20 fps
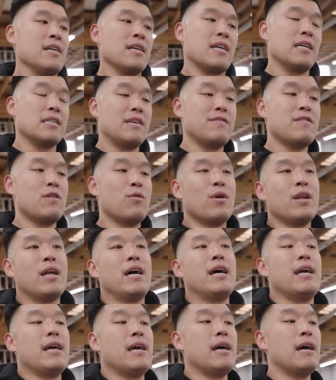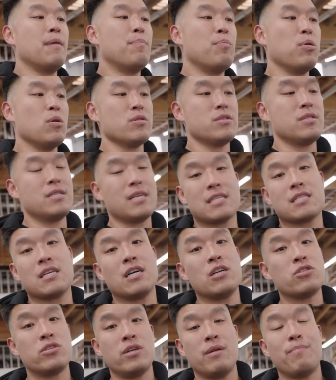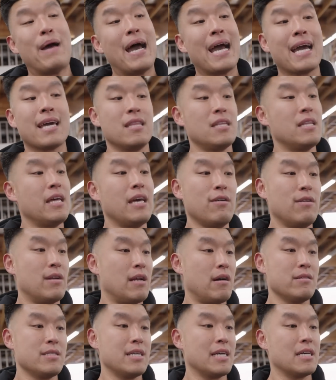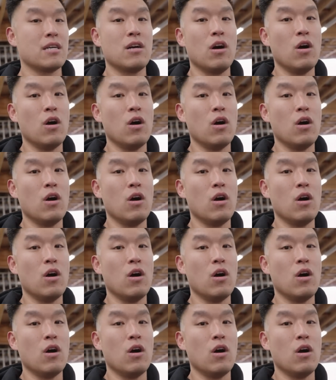Cause even when I pulled 600 back in the day when I was like